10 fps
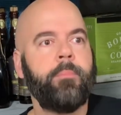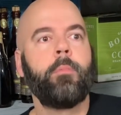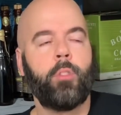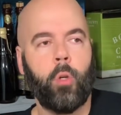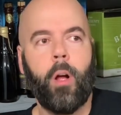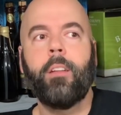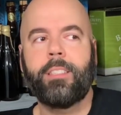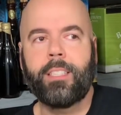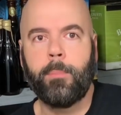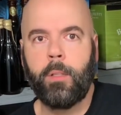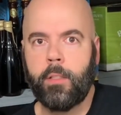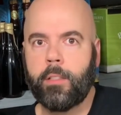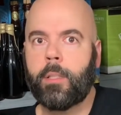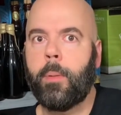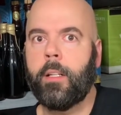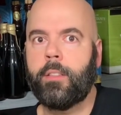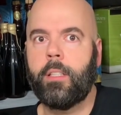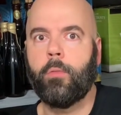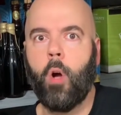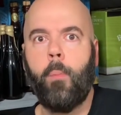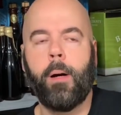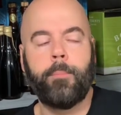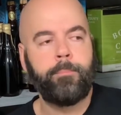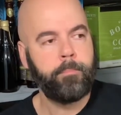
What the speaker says: So, similar experience to the aroma.